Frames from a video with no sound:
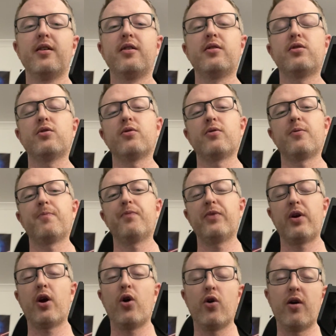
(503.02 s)
So
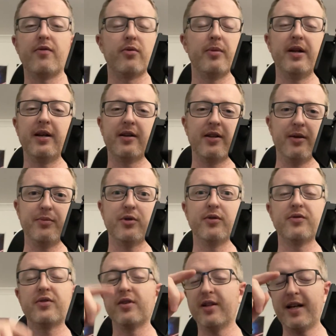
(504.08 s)
however many clips
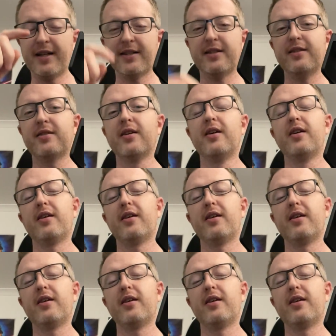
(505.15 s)
you've selected